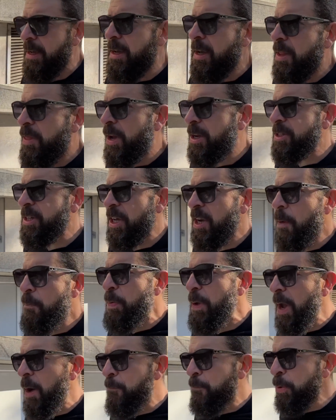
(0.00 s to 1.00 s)
there's going to
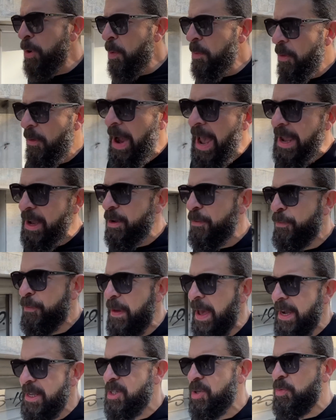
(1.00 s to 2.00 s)
be a boomerang
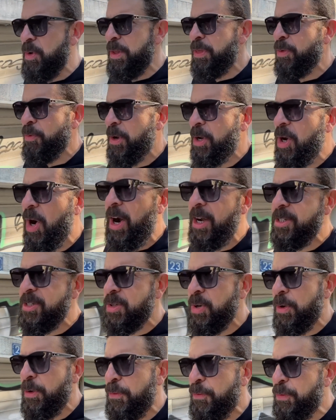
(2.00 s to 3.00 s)
effect with regards
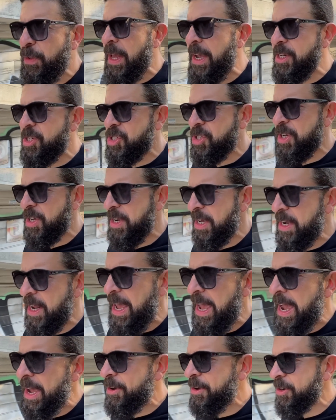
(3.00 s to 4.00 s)
to inflation and
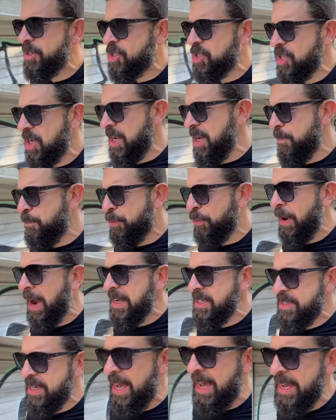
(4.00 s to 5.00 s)
energy,
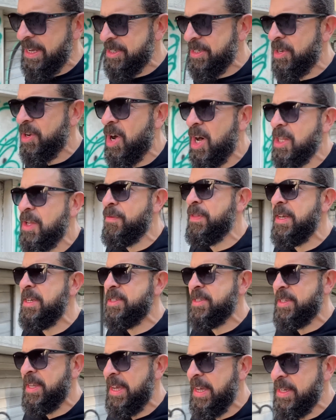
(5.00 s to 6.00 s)
price hikes, and all of
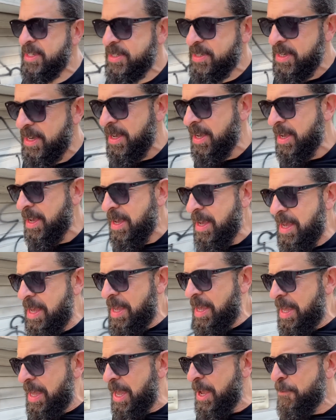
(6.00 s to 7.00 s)
these things
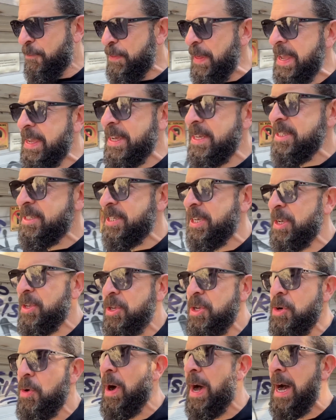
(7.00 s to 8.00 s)
if they
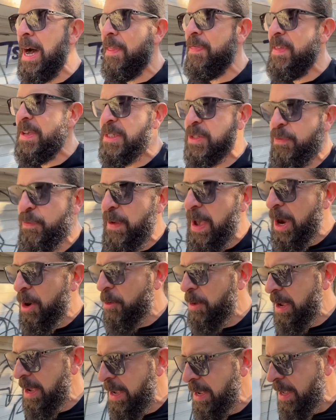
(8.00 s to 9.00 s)
continue on this
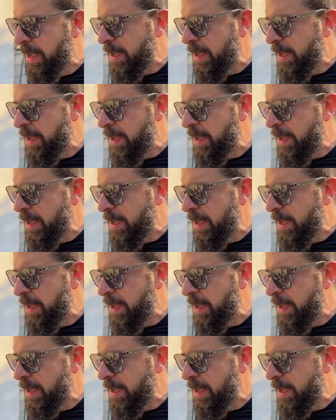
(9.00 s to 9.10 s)
very